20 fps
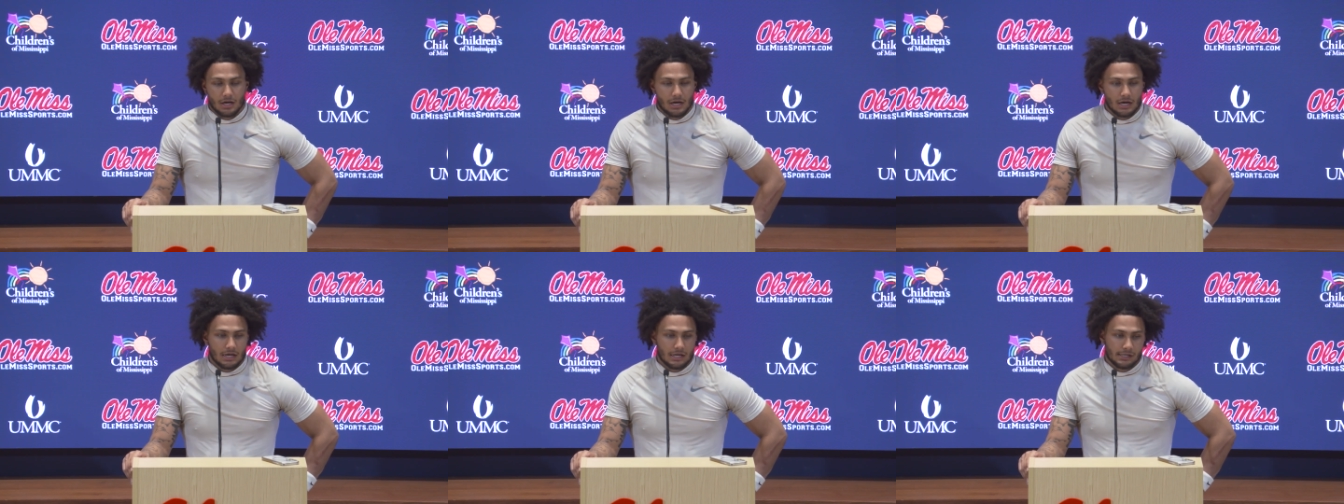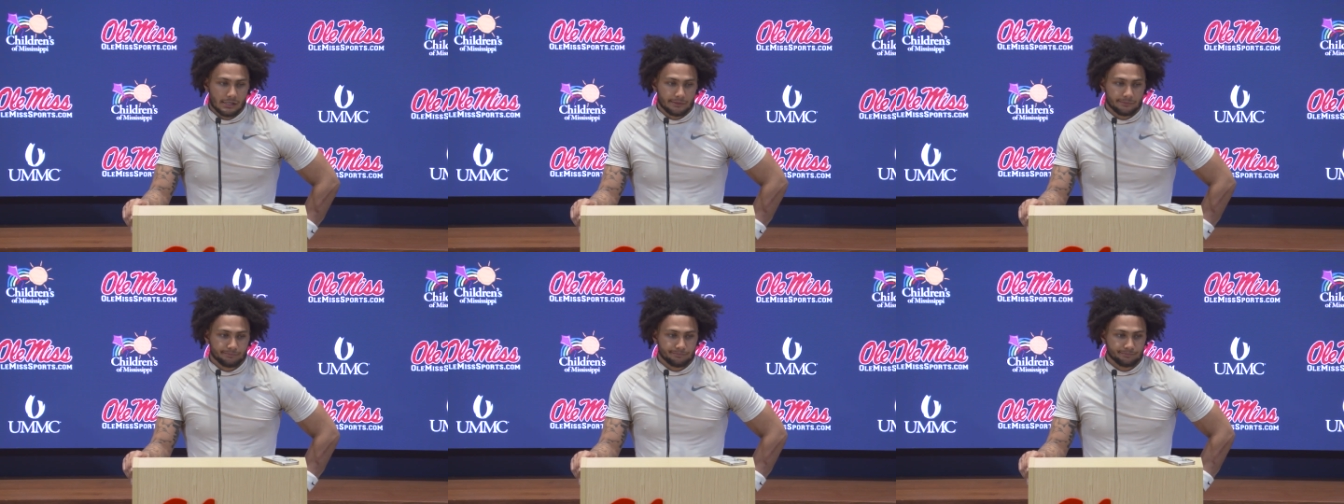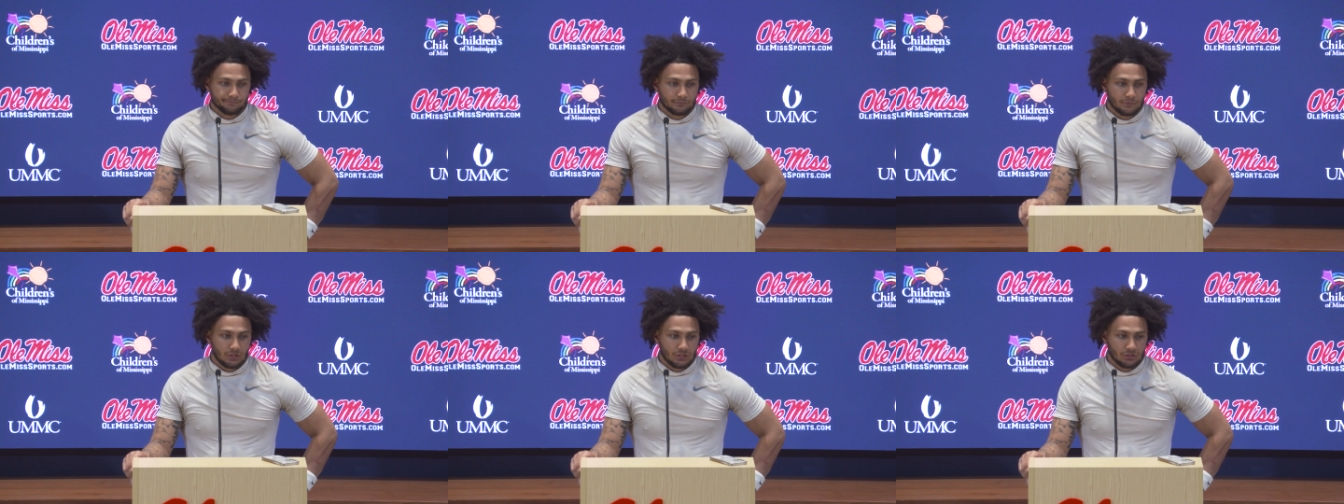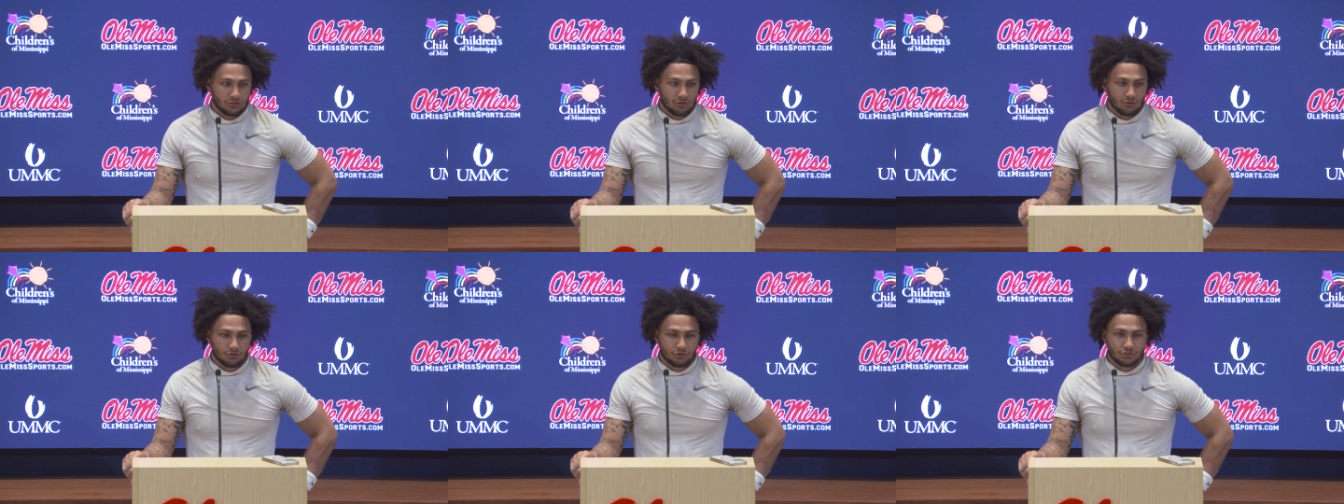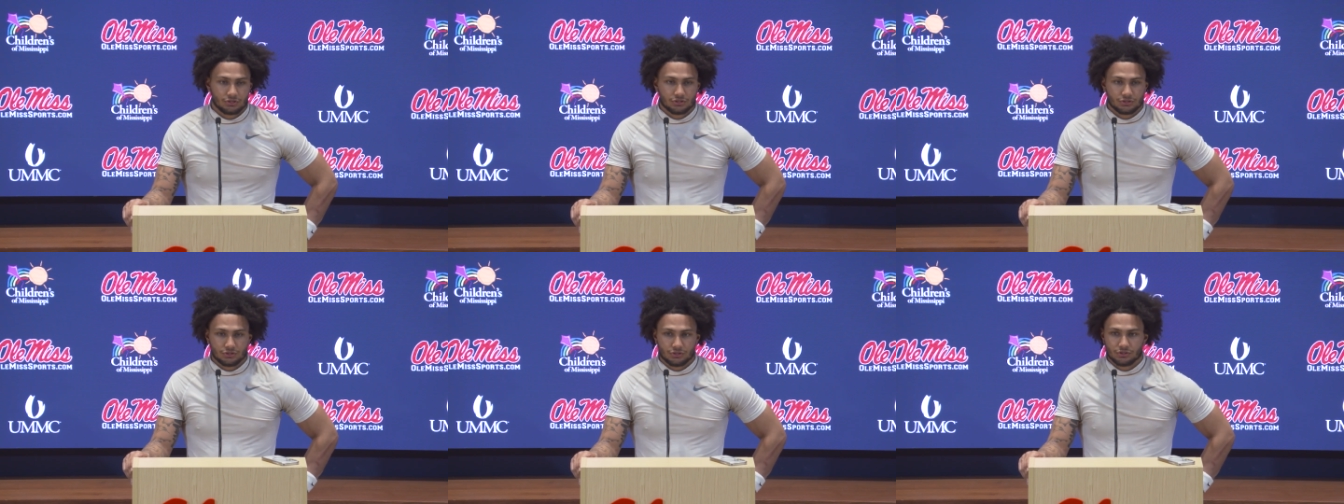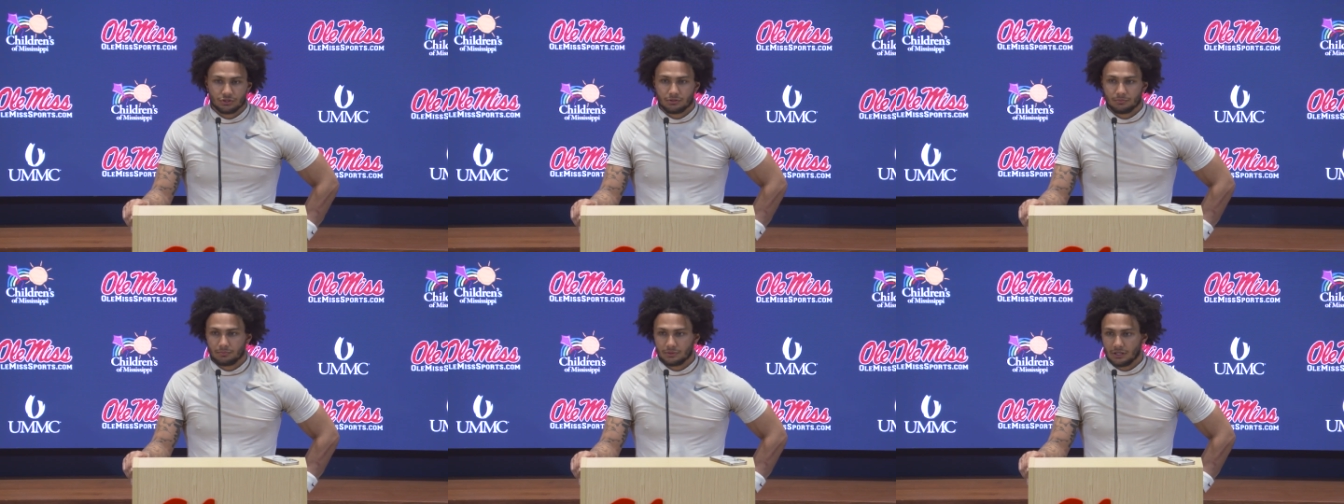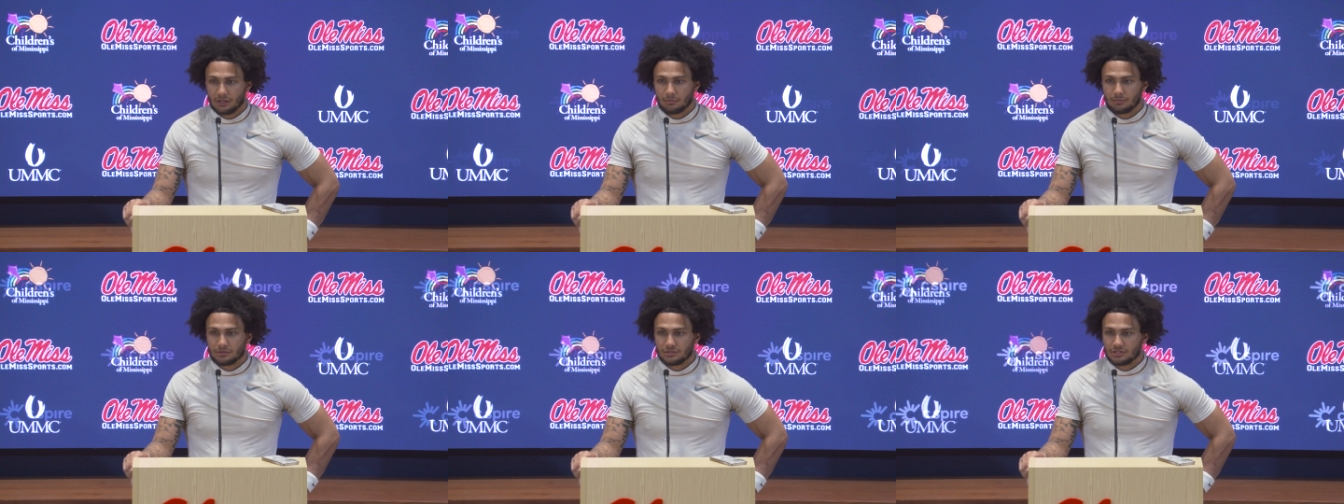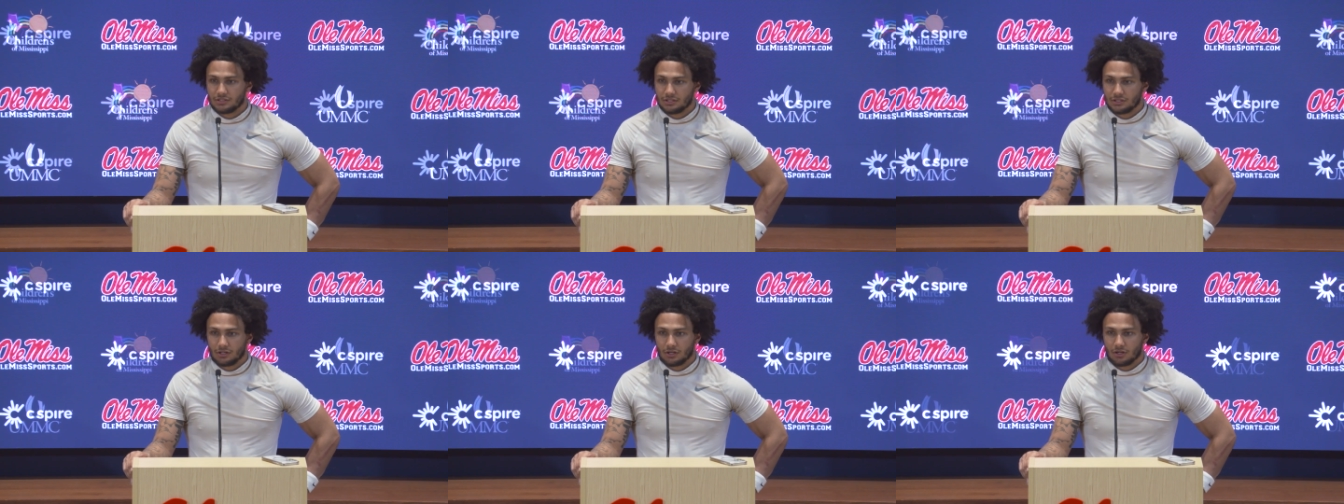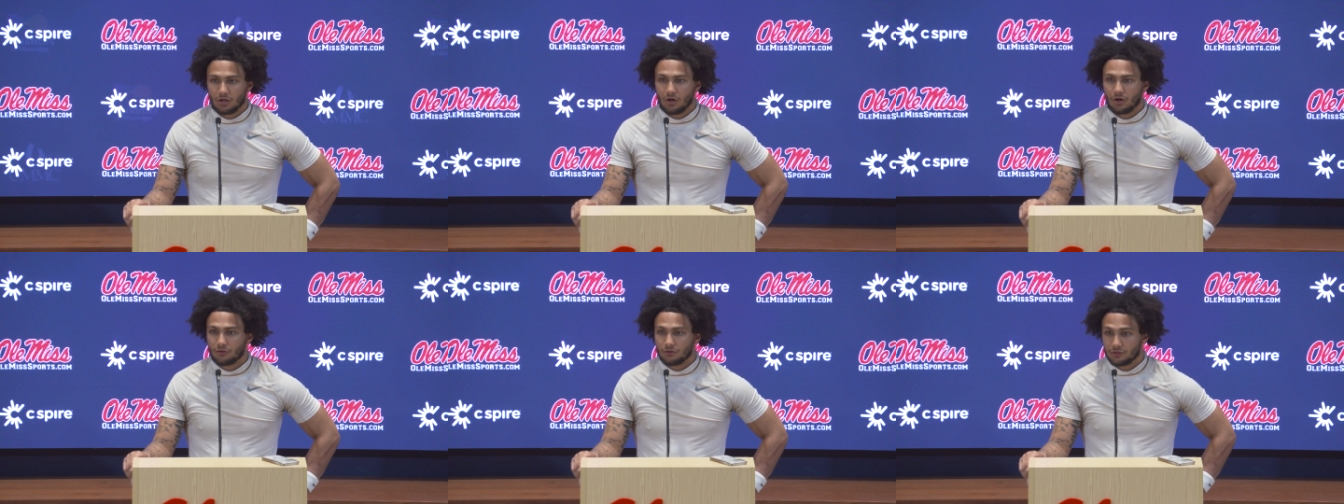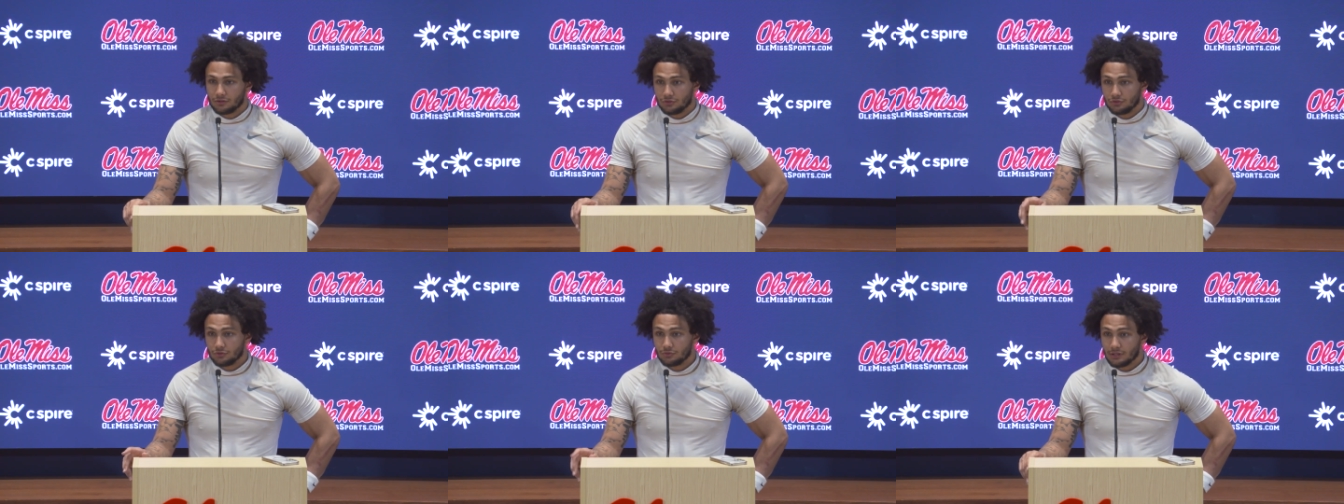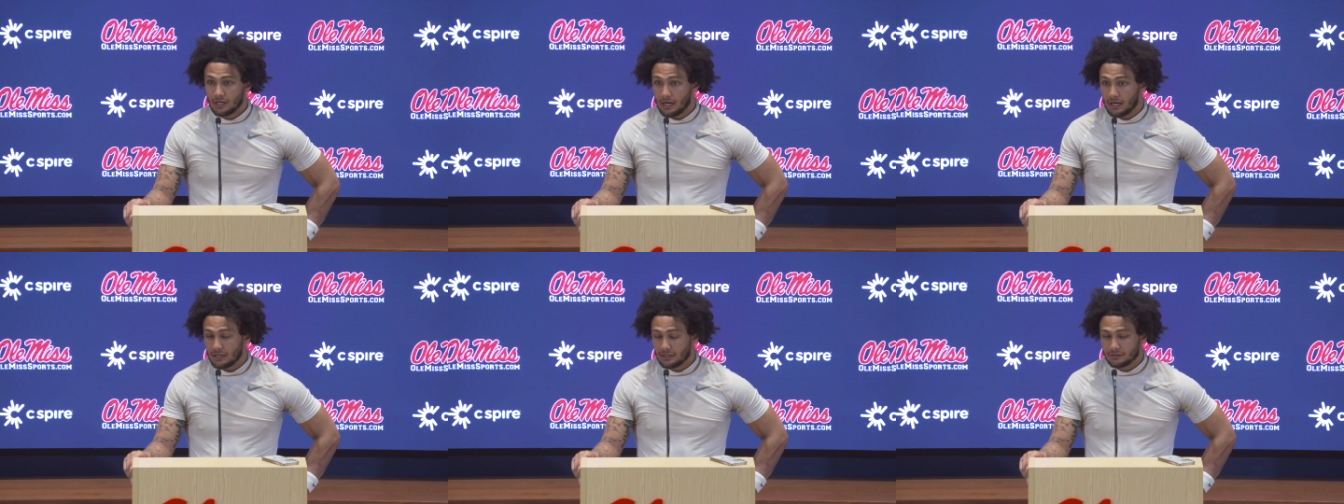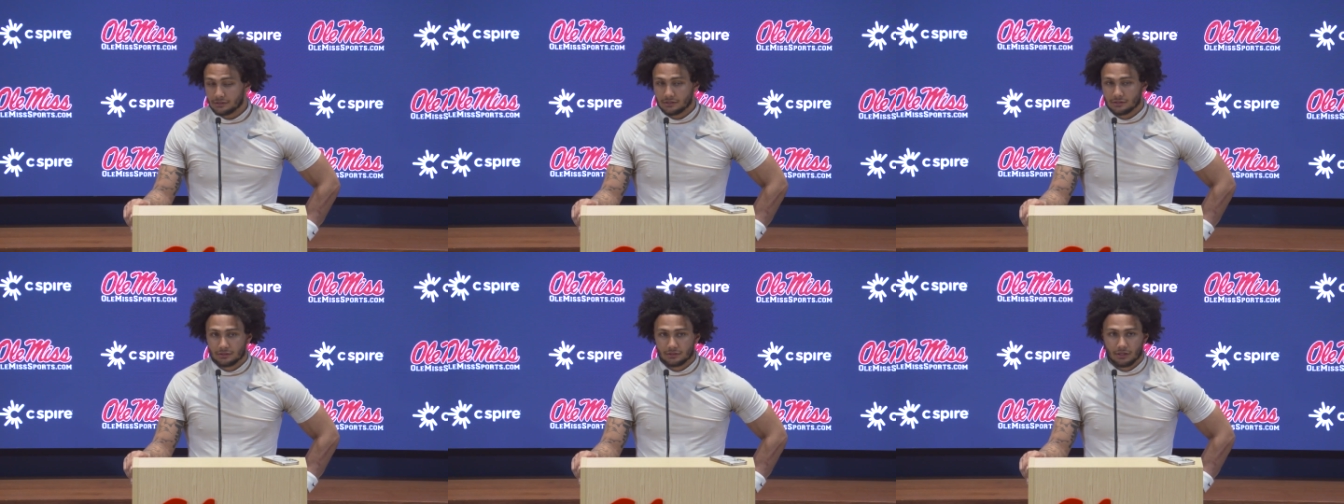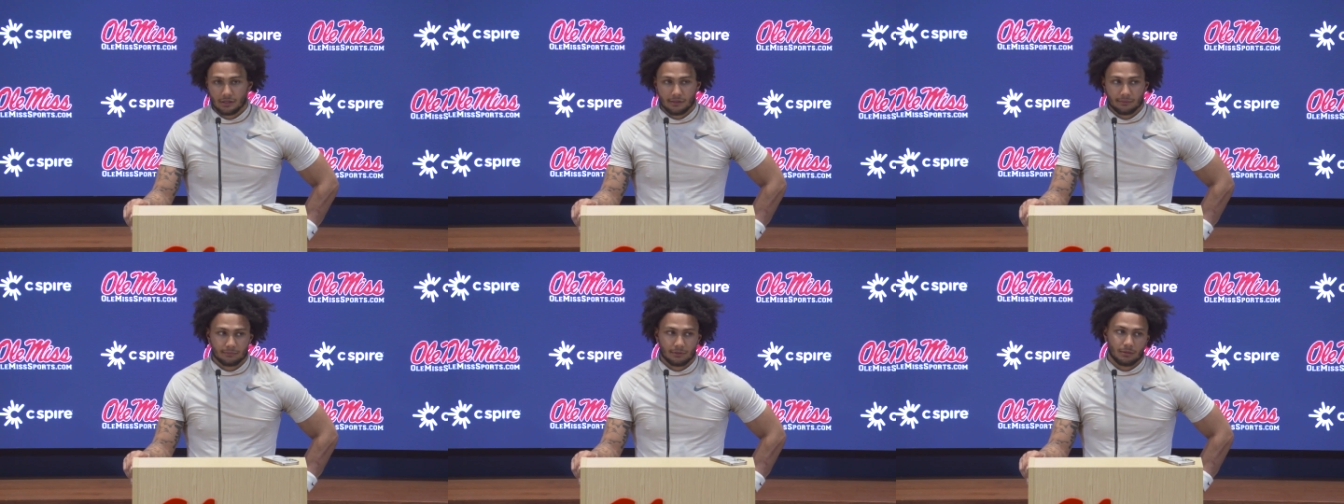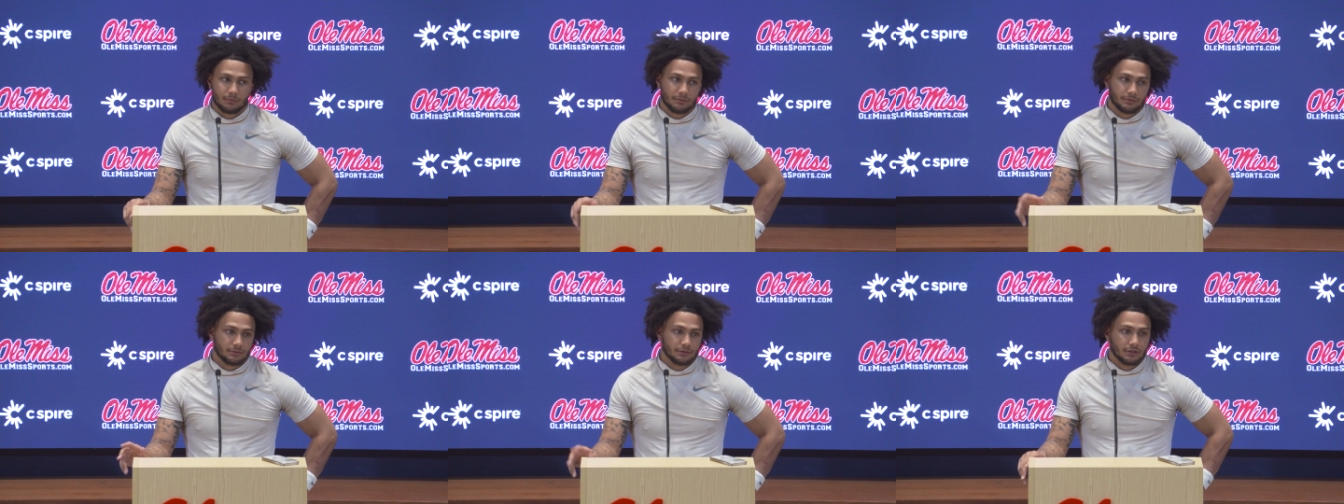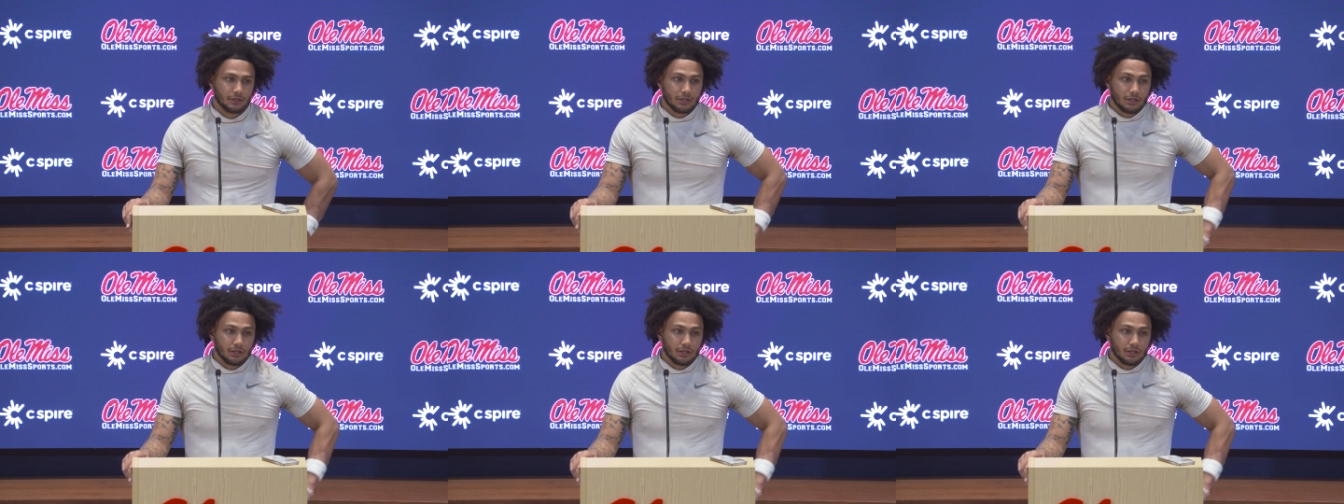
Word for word: Um, you know, it's just good to be able to see all, all the new guys um, coming